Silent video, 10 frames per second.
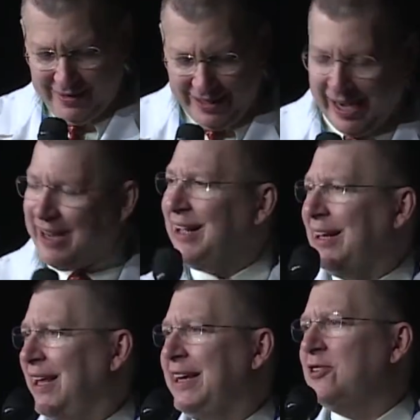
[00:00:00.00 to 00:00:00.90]

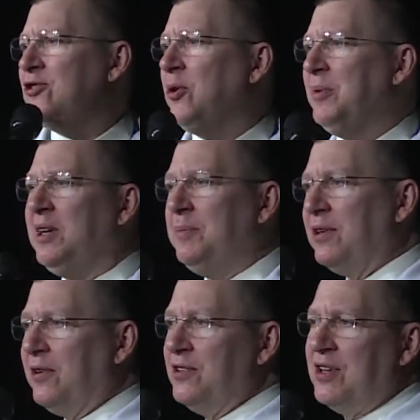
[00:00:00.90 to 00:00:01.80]
I like Germany
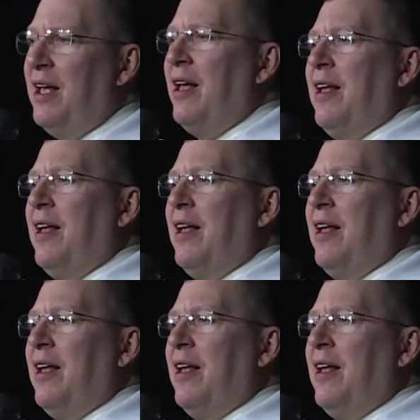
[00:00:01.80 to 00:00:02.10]
because